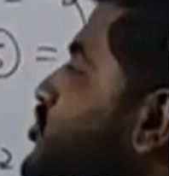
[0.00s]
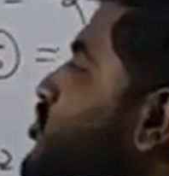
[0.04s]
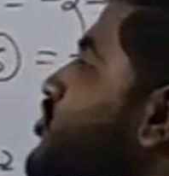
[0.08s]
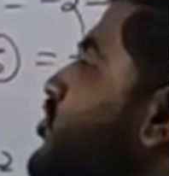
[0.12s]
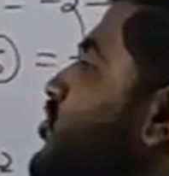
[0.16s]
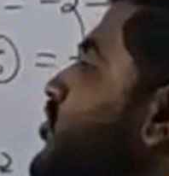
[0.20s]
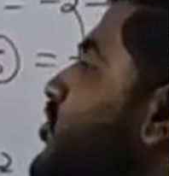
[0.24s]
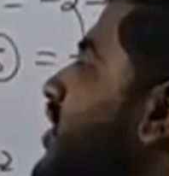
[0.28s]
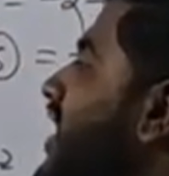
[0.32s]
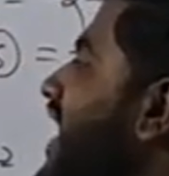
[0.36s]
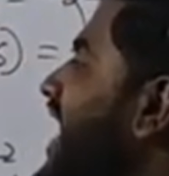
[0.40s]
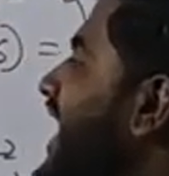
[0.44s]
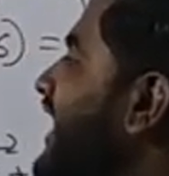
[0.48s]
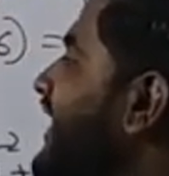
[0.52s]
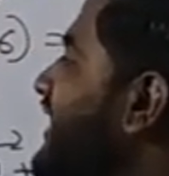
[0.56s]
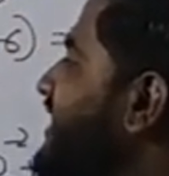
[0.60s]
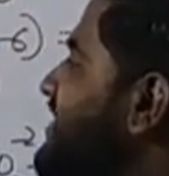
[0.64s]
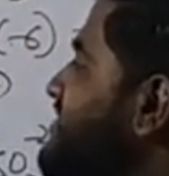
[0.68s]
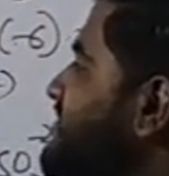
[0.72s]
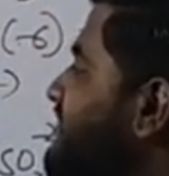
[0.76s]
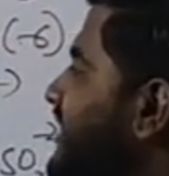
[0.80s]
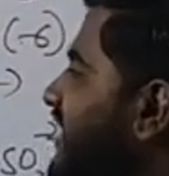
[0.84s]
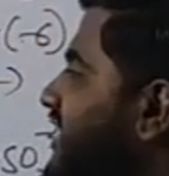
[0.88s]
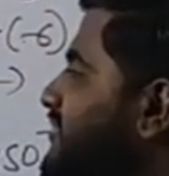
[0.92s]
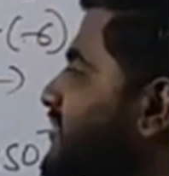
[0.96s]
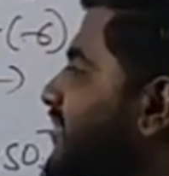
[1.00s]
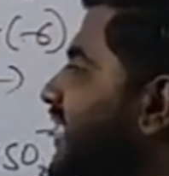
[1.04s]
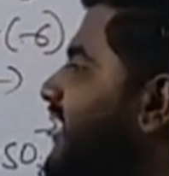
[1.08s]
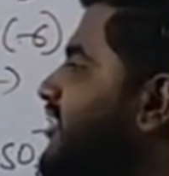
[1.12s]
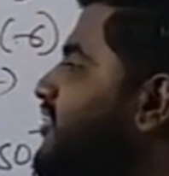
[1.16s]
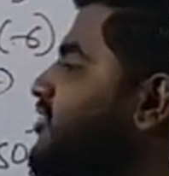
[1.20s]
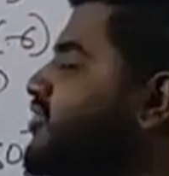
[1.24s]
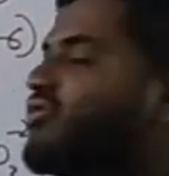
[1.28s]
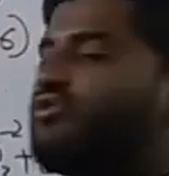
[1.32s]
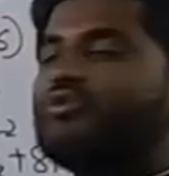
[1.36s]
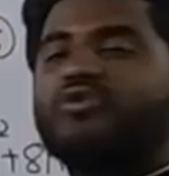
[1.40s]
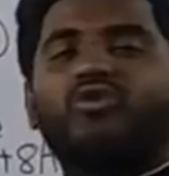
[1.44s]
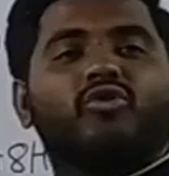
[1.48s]
2, and it is
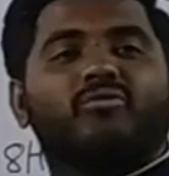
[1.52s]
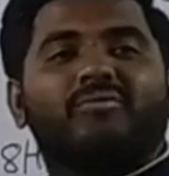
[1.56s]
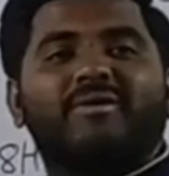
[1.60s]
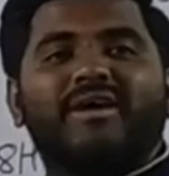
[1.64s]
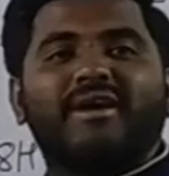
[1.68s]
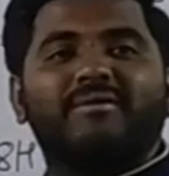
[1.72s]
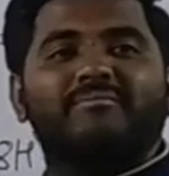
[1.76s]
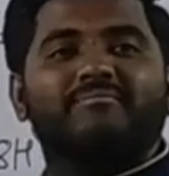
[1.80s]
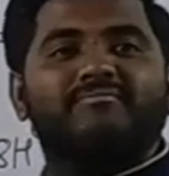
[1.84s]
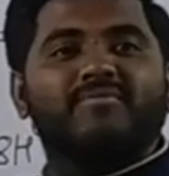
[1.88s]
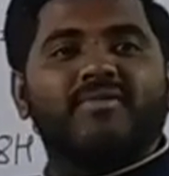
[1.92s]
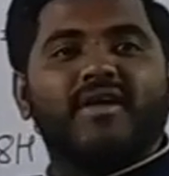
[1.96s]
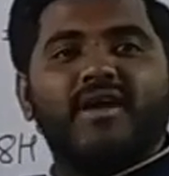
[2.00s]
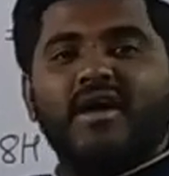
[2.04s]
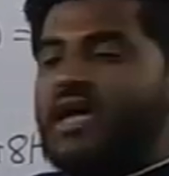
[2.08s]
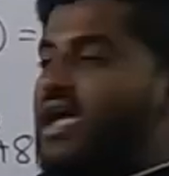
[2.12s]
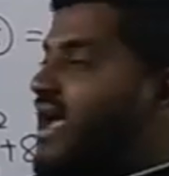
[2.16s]
multiplied to chromium.